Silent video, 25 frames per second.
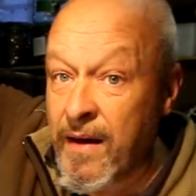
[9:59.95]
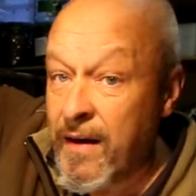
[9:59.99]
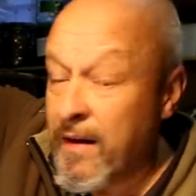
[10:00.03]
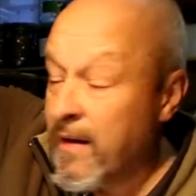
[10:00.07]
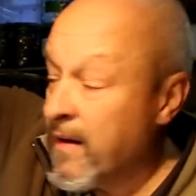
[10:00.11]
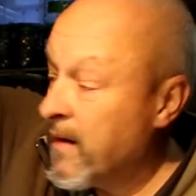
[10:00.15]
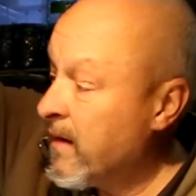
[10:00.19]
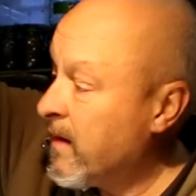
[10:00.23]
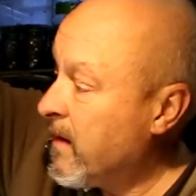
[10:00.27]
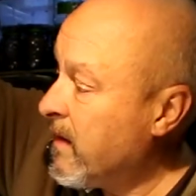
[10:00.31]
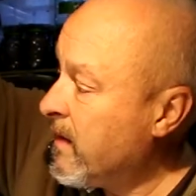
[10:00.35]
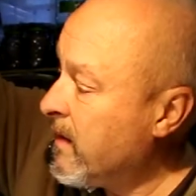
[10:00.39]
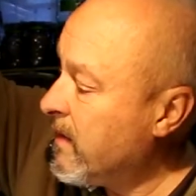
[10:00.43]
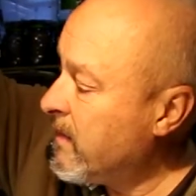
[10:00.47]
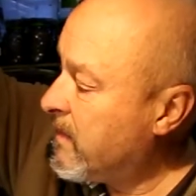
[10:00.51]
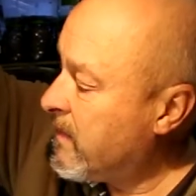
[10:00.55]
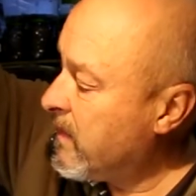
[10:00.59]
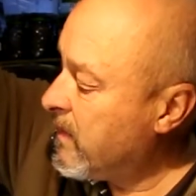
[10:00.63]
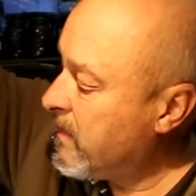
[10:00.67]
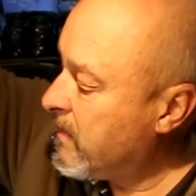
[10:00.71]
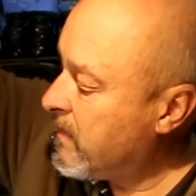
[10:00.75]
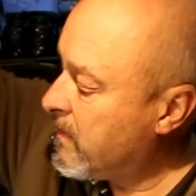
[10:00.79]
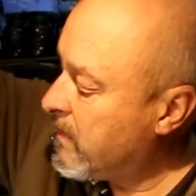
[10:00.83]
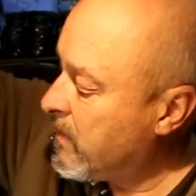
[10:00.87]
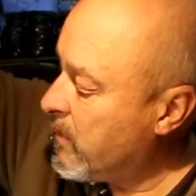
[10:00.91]
it
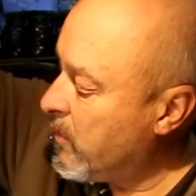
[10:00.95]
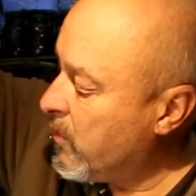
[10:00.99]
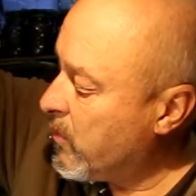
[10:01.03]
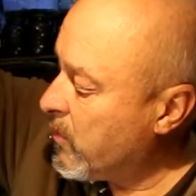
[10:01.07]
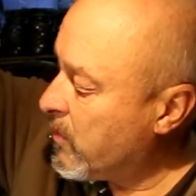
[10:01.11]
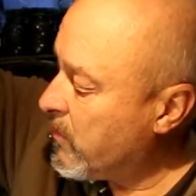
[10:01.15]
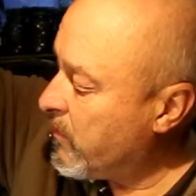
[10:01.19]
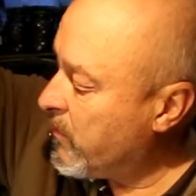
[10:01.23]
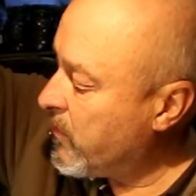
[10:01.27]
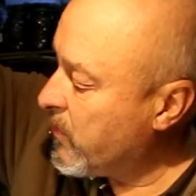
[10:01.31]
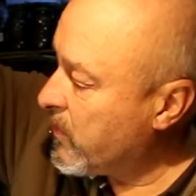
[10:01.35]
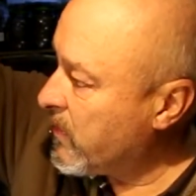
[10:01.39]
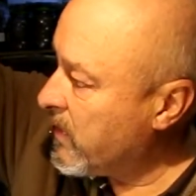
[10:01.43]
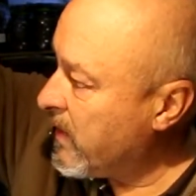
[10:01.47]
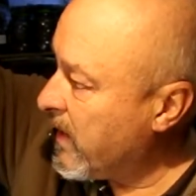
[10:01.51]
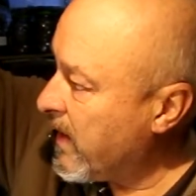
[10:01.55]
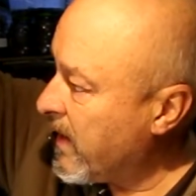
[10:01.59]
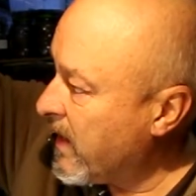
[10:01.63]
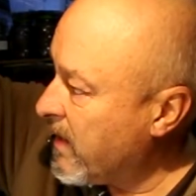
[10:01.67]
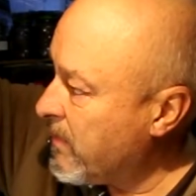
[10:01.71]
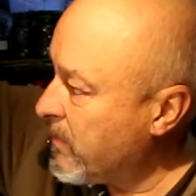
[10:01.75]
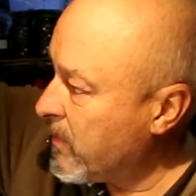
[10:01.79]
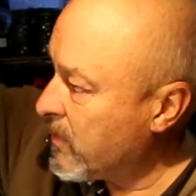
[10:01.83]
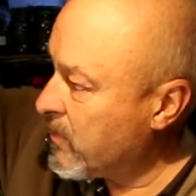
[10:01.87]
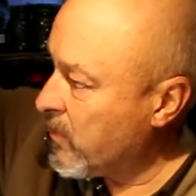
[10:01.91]
is good for the
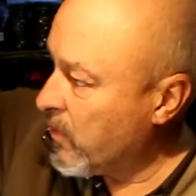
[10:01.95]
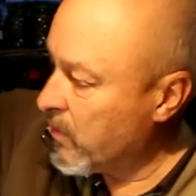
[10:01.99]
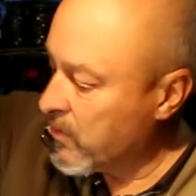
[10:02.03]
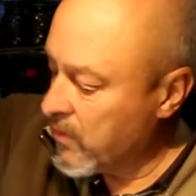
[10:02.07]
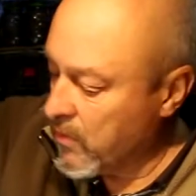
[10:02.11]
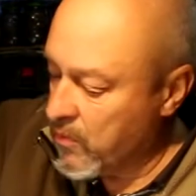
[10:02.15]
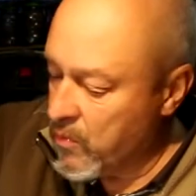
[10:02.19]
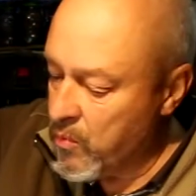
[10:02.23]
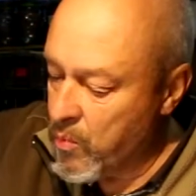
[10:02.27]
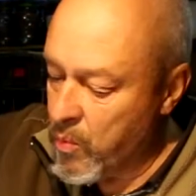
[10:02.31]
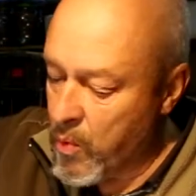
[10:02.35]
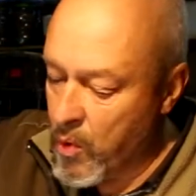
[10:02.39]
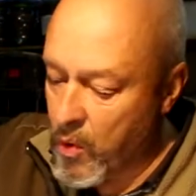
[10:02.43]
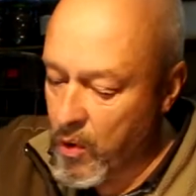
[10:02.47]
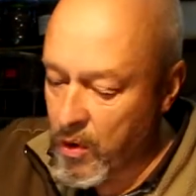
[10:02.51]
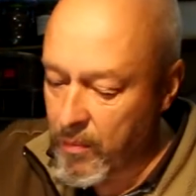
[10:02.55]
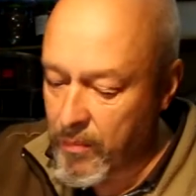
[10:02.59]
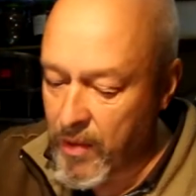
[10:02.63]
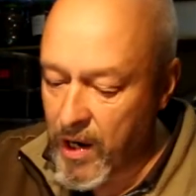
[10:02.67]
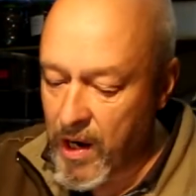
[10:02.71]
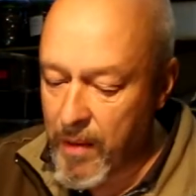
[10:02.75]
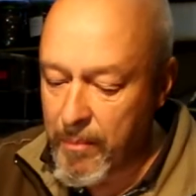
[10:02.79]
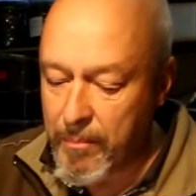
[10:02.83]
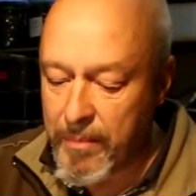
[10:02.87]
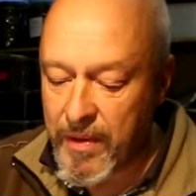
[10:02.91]
animals also to
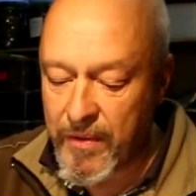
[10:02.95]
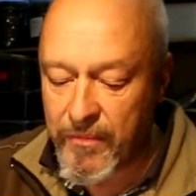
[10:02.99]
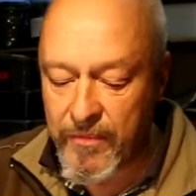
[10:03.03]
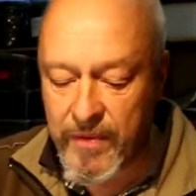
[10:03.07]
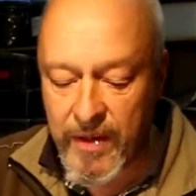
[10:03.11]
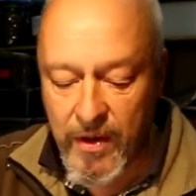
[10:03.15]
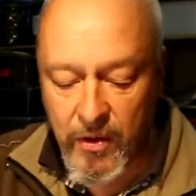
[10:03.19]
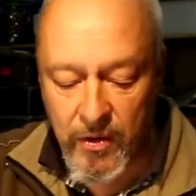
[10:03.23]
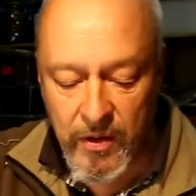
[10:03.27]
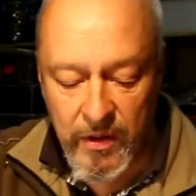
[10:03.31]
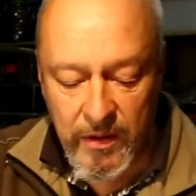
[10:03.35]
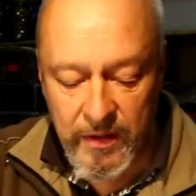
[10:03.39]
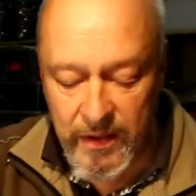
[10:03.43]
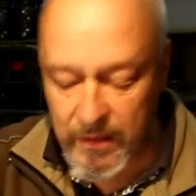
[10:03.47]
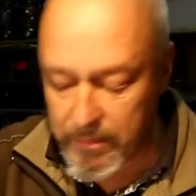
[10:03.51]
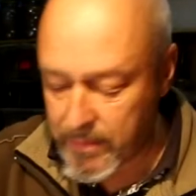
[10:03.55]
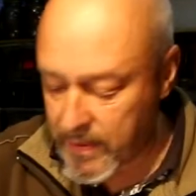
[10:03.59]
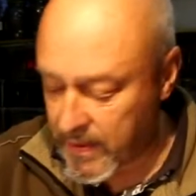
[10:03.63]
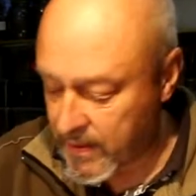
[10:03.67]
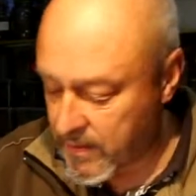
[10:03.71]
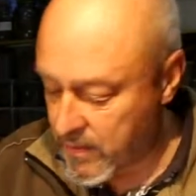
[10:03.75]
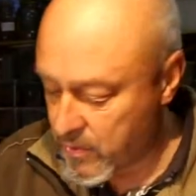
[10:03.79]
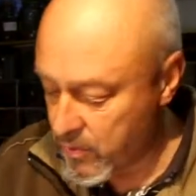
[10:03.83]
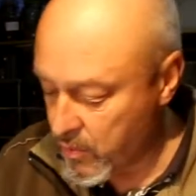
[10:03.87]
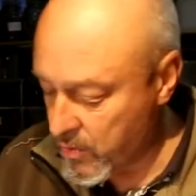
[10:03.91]
warm up if they are a little
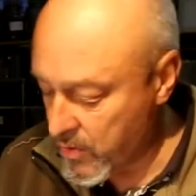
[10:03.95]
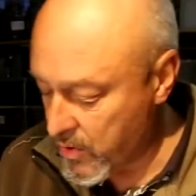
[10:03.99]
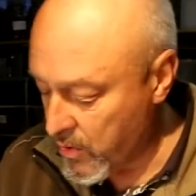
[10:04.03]
bit too